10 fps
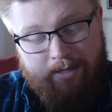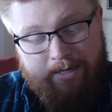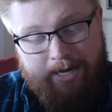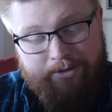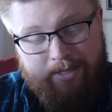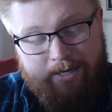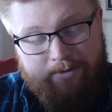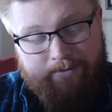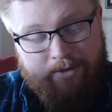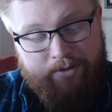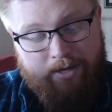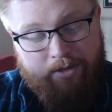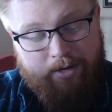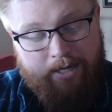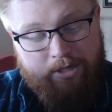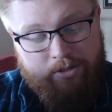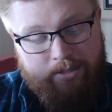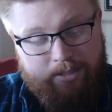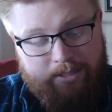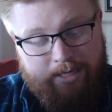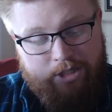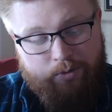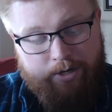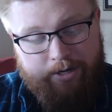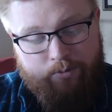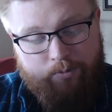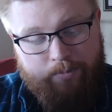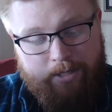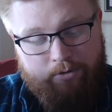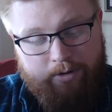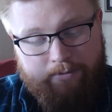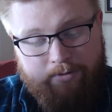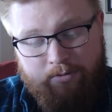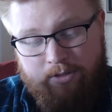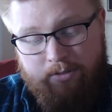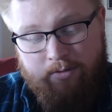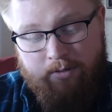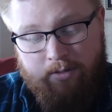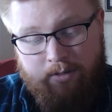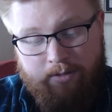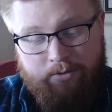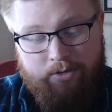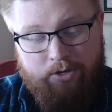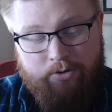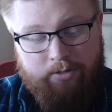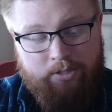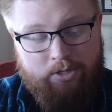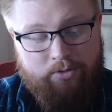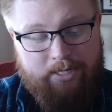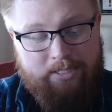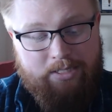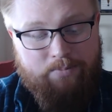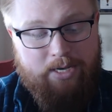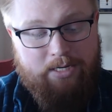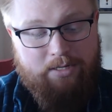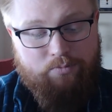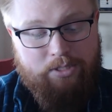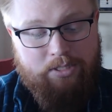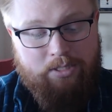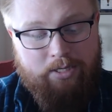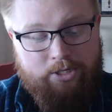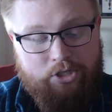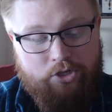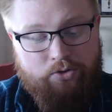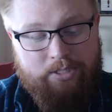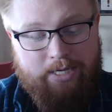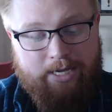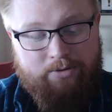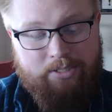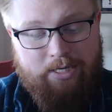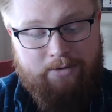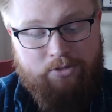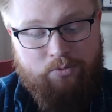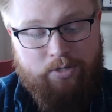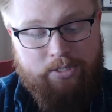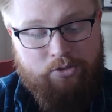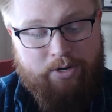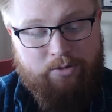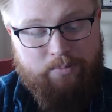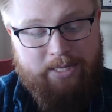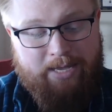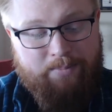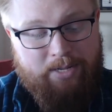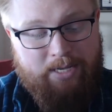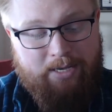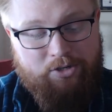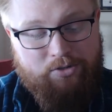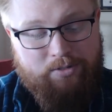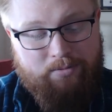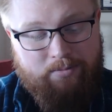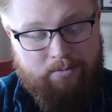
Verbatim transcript: Now that they had found the other angels, Sanctuary would be their refuge. Though Uriel knew that his companion was still unsure as to how safe she was surrounded by that many angels.